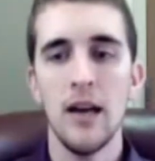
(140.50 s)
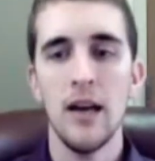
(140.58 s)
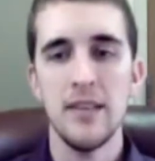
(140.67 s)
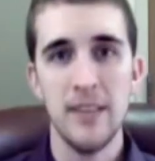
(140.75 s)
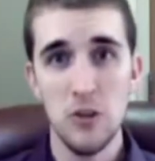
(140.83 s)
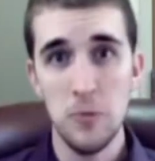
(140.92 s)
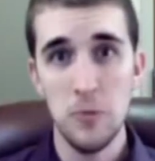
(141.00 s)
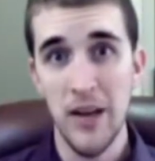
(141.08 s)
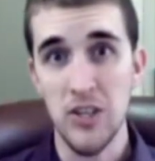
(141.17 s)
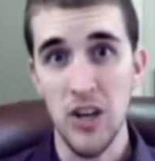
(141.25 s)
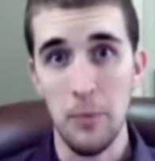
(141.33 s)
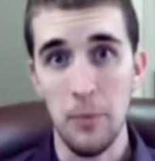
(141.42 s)
sales
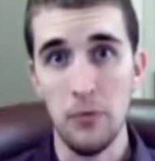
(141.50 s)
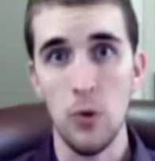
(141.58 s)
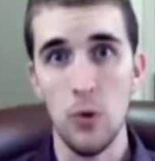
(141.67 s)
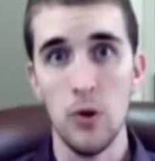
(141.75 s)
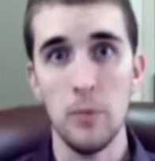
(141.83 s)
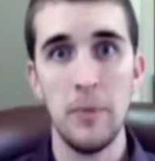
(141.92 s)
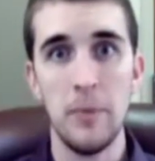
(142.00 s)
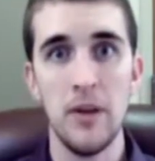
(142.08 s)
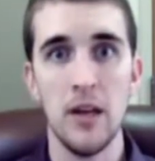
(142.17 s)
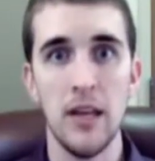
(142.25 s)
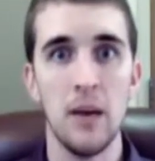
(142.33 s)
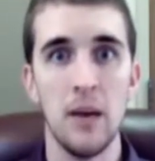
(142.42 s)
page up for
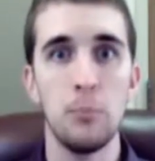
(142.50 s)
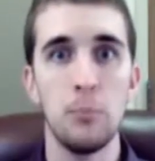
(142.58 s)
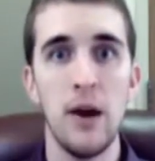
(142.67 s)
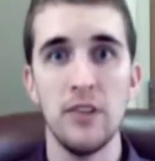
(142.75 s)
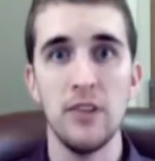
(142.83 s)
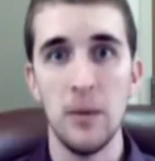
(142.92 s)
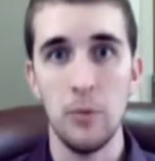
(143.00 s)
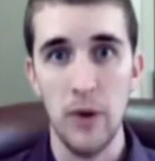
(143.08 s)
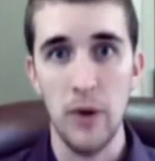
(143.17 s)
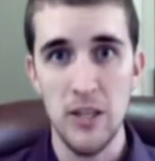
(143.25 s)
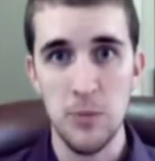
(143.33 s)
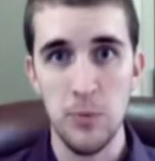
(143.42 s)
maybe like a private label
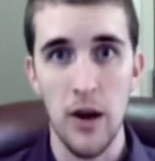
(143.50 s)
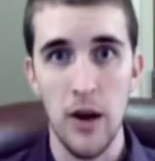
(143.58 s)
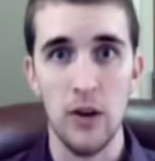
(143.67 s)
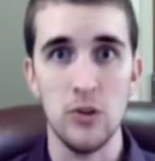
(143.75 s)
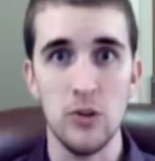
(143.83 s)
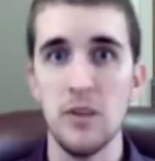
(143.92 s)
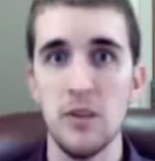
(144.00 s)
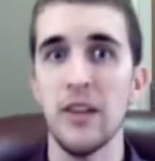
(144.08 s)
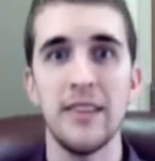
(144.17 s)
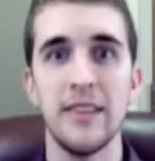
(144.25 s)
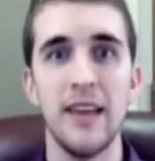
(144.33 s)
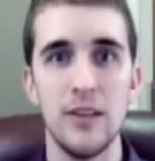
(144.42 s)
rights product or something
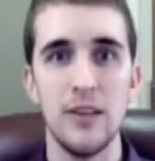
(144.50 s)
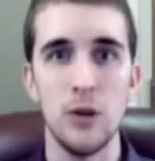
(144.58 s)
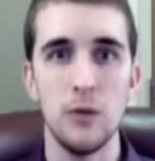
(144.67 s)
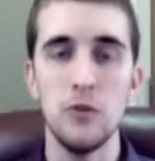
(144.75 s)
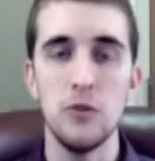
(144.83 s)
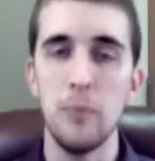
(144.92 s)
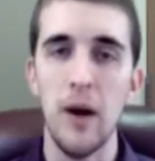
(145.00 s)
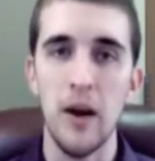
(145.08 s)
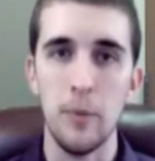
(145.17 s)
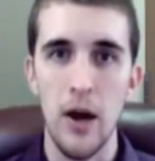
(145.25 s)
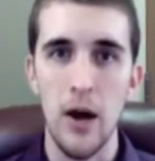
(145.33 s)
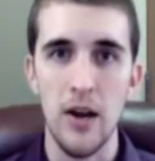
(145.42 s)
like that. So if you've bought
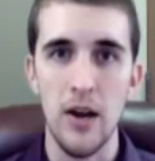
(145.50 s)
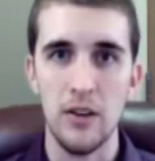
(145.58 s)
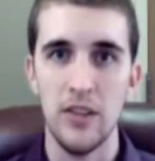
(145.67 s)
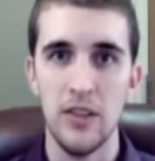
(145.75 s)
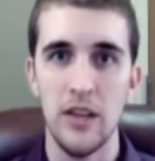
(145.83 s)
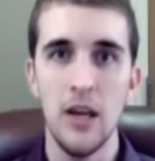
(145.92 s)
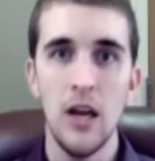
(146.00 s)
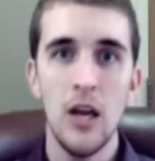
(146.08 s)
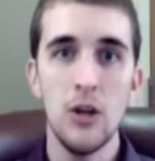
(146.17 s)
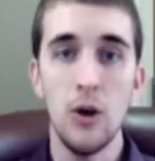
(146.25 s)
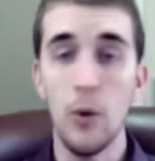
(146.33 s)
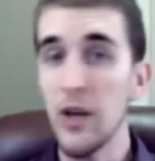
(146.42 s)
a product that
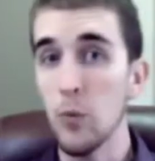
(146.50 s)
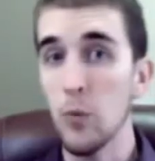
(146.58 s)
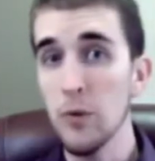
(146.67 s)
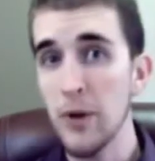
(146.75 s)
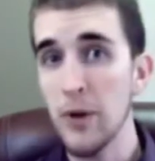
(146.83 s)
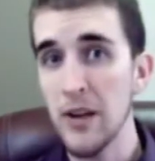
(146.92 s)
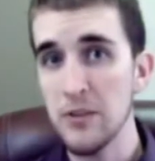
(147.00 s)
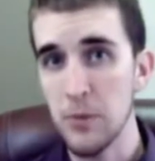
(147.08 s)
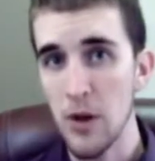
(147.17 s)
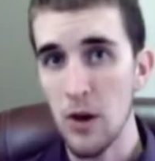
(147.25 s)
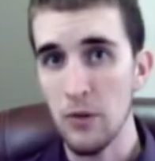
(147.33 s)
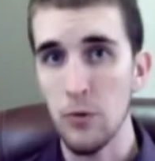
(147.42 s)
you don't need a WordPress
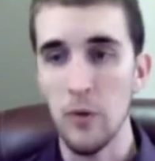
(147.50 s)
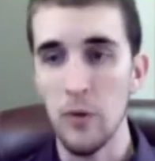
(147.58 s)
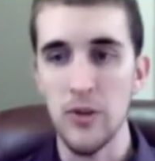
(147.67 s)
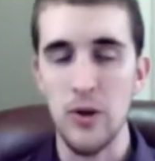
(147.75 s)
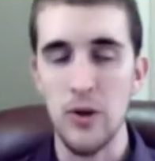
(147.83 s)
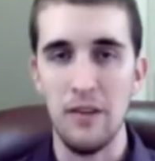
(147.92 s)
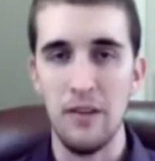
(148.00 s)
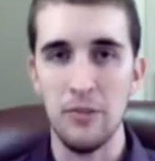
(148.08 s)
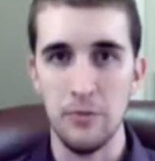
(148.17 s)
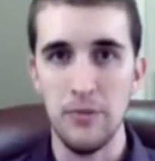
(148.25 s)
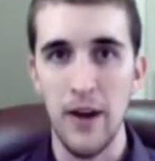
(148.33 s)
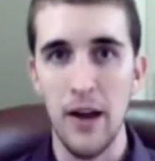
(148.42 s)
blog for, but you have
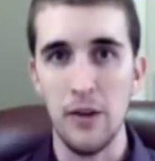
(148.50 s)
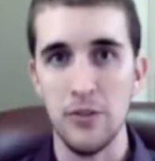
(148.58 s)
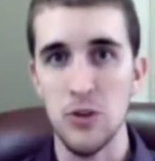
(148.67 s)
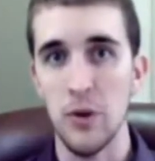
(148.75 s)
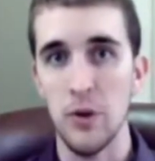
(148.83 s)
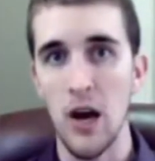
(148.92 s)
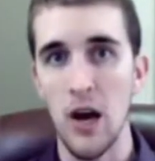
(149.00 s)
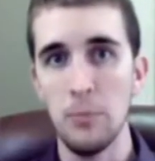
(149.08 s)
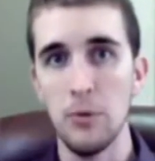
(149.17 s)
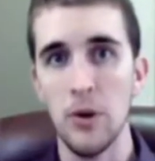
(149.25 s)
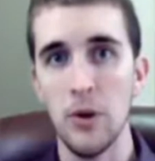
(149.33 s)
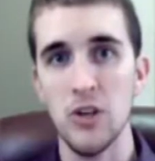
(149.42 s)
some files that you want to
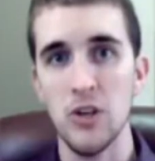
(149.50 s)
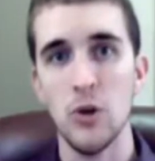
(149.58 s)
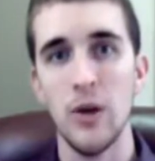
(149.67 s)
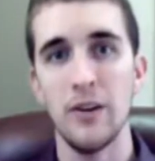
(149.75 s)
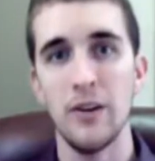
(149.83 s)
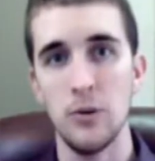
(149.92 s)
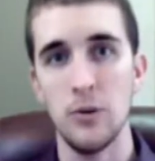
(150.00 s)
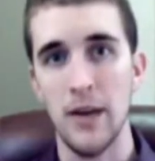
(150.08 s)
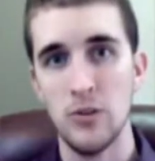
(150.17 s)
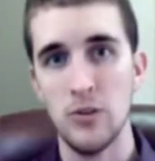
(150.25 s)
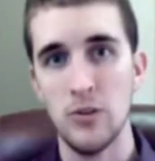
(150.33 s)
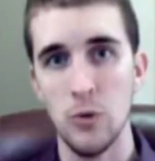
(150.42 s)
upload, I show you how to do
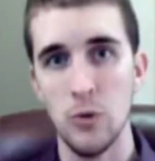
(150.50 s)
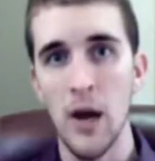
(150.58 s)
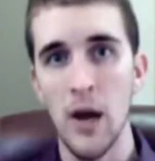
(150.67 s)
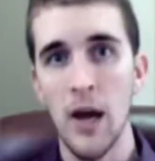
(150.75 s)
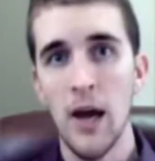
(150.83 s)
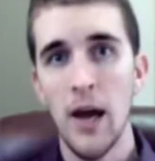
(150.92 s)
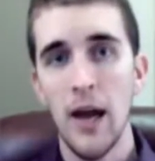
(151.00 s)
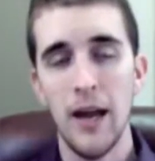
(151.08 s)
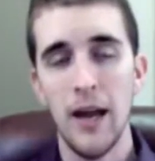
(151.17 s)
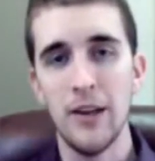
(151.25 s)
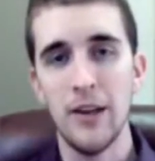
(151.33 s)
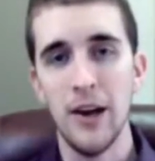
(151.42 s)
that too.
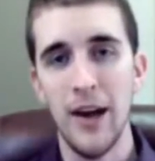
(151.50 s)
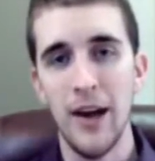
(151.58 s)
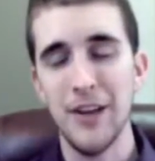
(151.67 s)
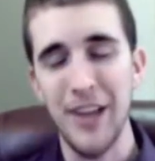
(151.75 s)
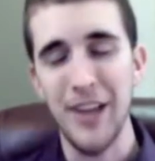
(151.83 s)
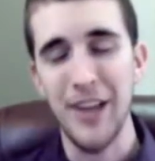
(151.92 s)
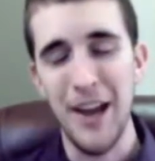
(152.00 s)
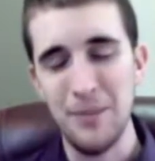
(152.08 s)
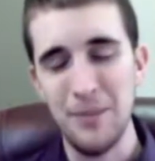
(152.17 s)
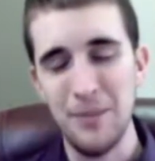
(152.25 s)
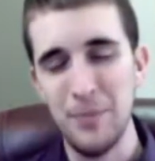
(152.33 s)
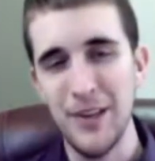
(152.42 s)
And actually
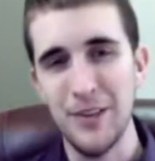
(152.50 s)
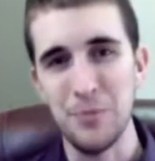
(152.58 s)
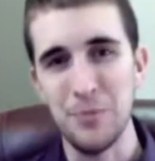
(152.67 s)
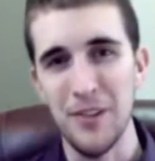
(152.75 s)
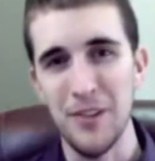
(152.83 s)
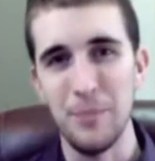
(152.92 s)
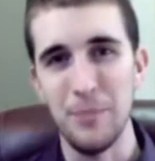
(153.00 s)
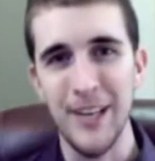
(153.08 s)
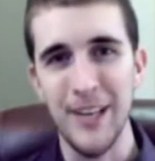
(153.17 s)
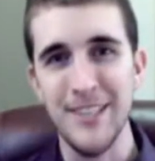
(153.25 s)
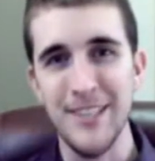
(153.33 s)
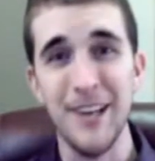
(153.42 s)
FTP is one of the
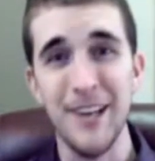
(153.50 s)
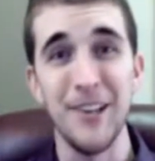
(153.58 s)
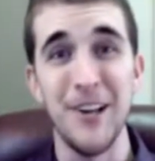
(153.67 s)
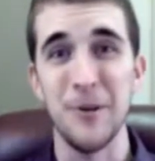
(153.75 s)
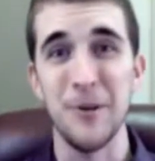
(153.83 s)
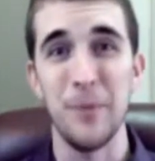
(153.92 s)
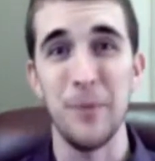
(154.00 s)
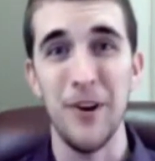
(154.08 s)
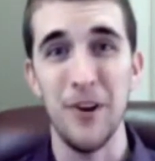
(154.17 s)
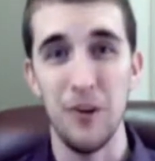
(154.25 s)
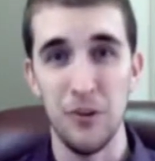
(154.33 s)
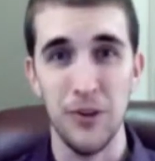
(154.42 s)
big technological
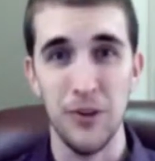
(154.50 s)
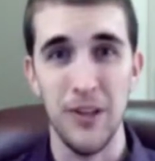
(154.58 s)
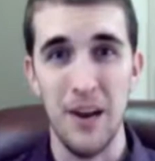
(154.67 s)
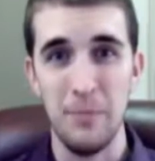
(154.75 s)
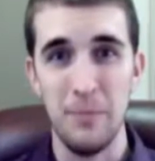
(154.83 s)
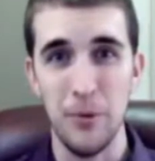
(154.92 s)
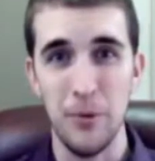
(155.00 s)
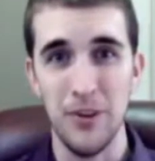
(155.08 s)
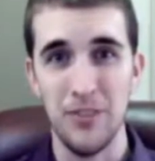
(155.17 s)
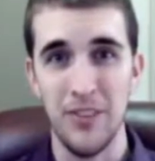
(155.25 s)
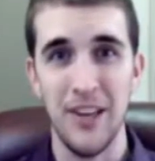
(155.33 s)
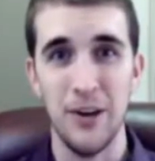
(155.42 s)
barriers for a lot of people,
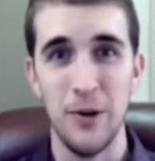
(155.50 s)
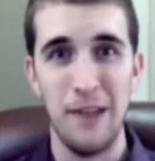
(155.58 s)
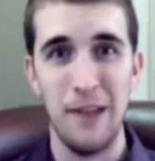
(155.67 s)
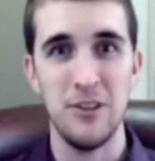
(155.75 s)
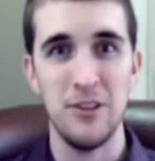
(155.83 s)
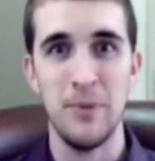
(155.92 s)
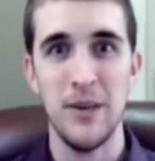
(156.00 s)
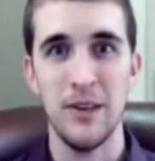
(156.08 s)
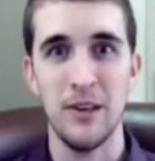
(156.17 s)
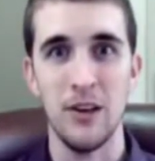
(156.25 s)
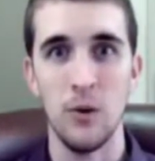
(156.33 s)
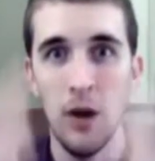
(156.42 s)
because they hear FTP
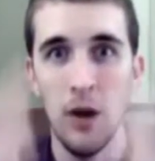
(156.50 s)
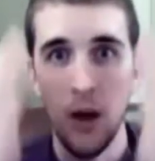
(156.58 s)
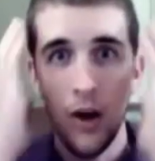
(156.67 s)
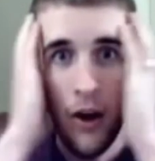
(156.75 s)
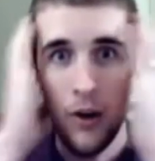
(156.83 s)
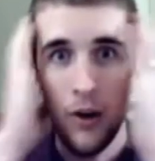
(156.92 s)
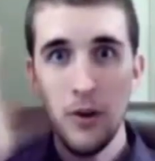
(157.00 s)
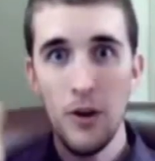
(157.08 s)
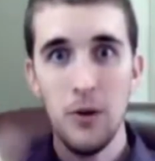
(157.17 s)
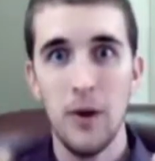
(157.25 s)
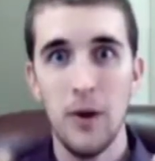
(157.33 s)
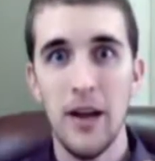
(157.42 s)
and go, oh
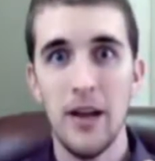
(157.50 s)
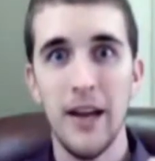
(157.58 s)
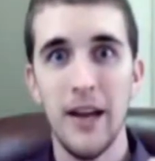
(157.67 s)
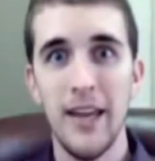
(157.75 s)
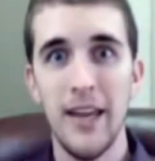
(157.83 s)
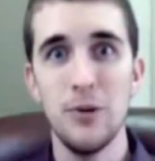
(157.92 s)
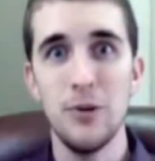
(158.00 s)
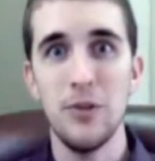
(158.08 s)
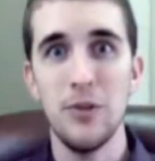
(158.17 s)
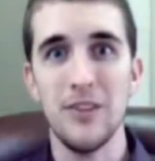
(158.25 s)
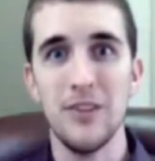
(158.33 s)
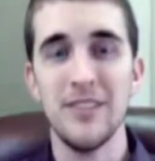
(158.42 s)
no, I can't
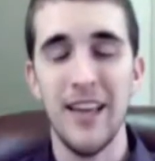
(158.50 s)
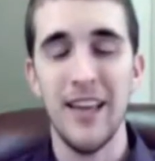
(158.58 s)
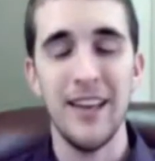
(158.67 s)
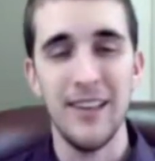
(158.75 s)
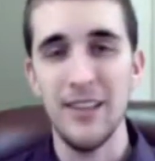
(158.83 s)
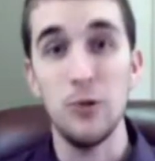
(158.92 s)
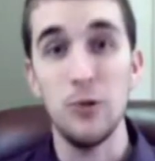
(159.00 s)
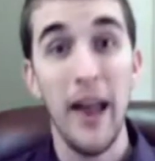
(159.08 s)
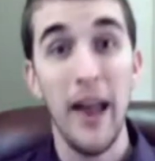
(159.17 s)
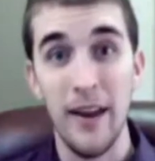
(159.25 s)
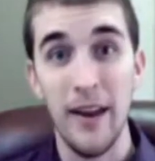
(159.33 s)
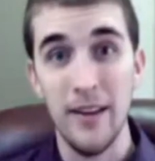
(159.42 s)
do this. And you
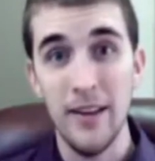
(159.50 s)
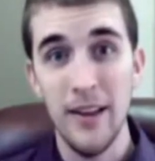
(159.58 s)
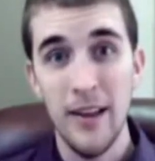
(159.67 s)
can,